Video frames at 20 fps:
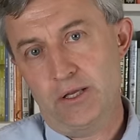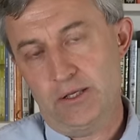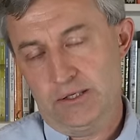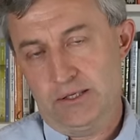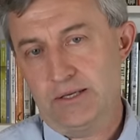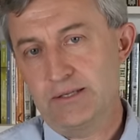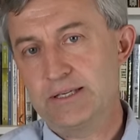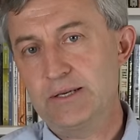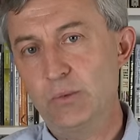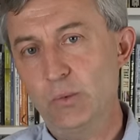
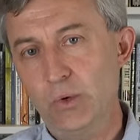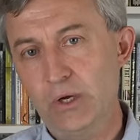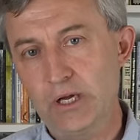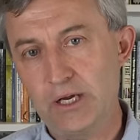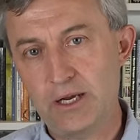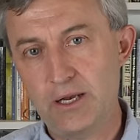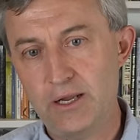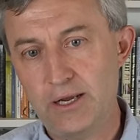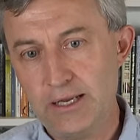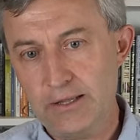doesn't
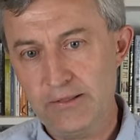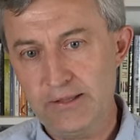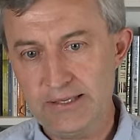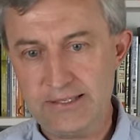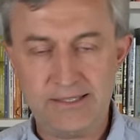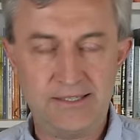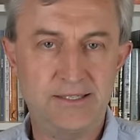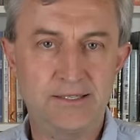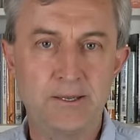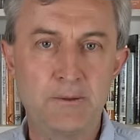work like
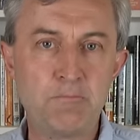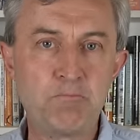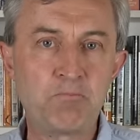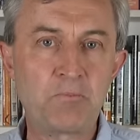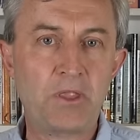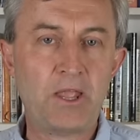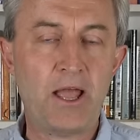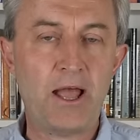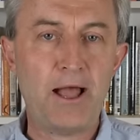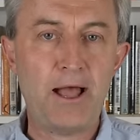this.
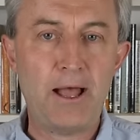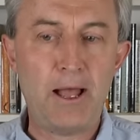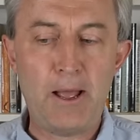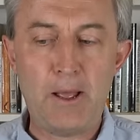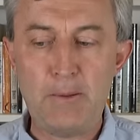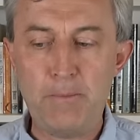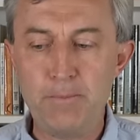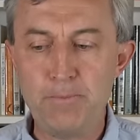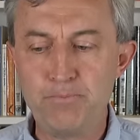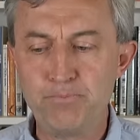
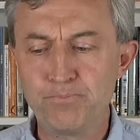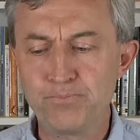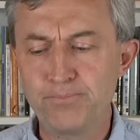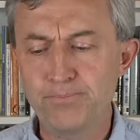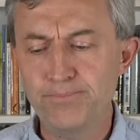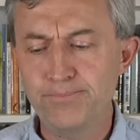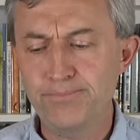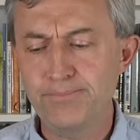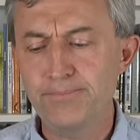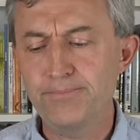
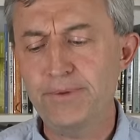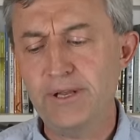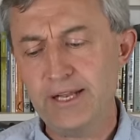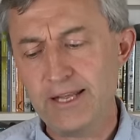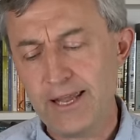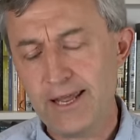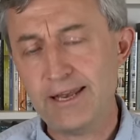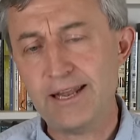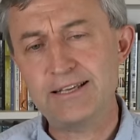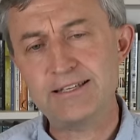But
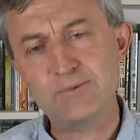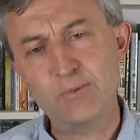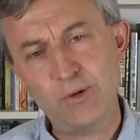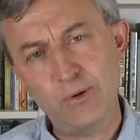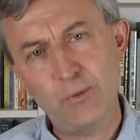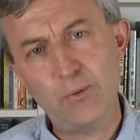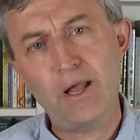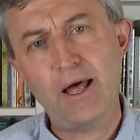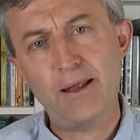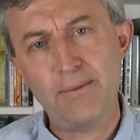again, as we
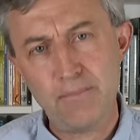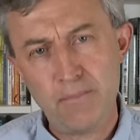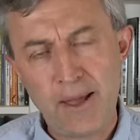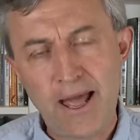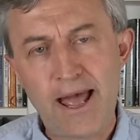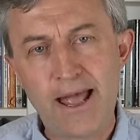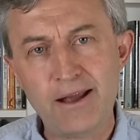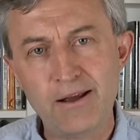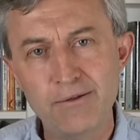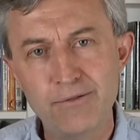will
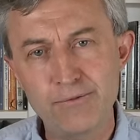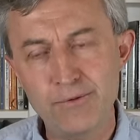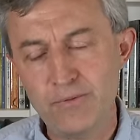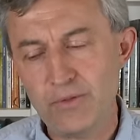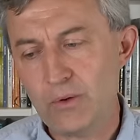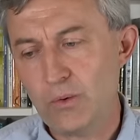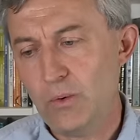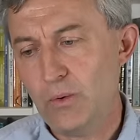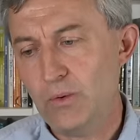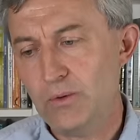unpack through
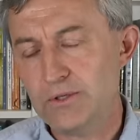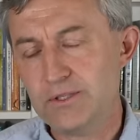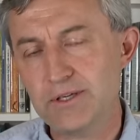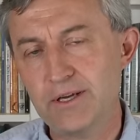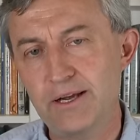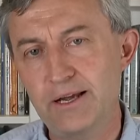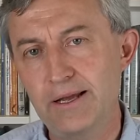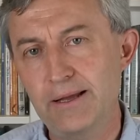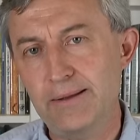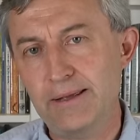the quarter,
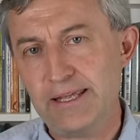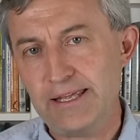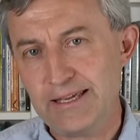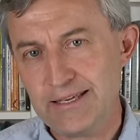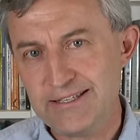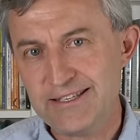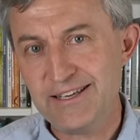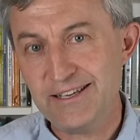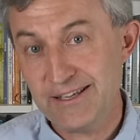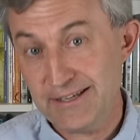
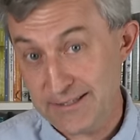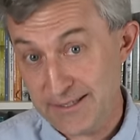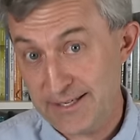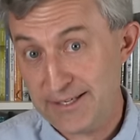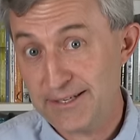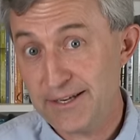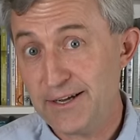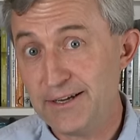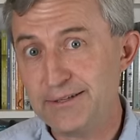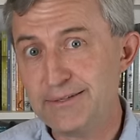yes, he
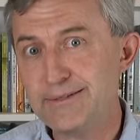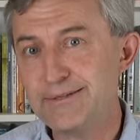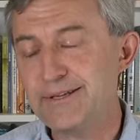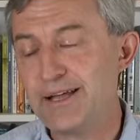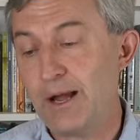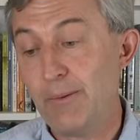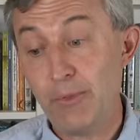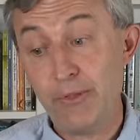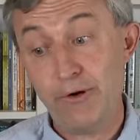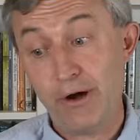does.
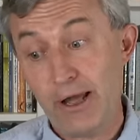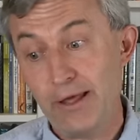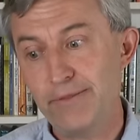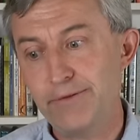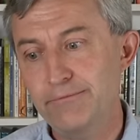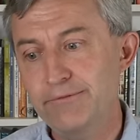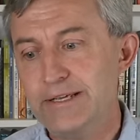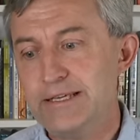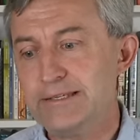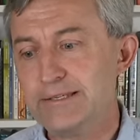There are
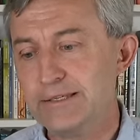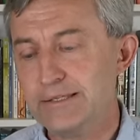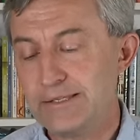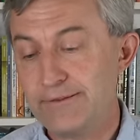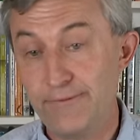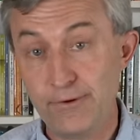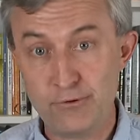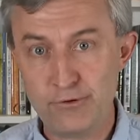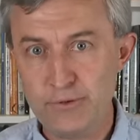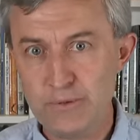other reasons
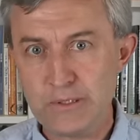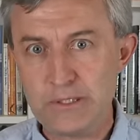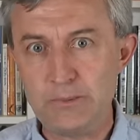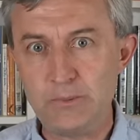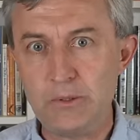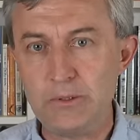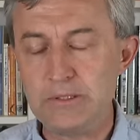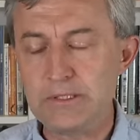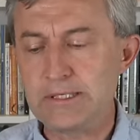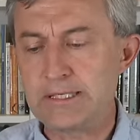for
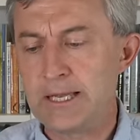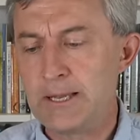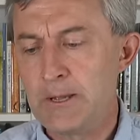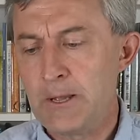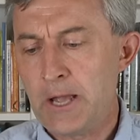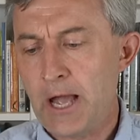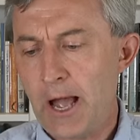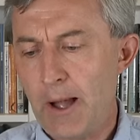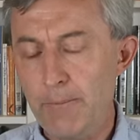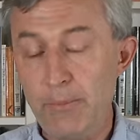crucibles,
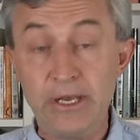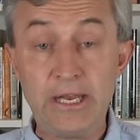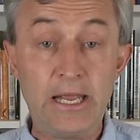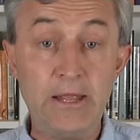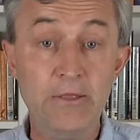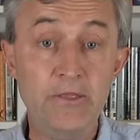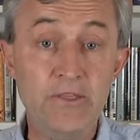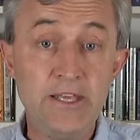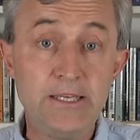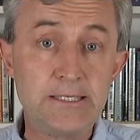but
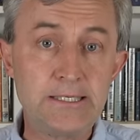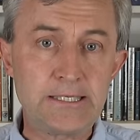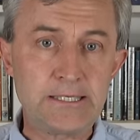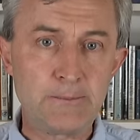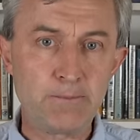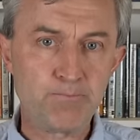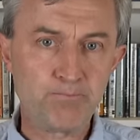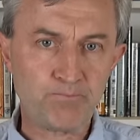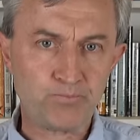in this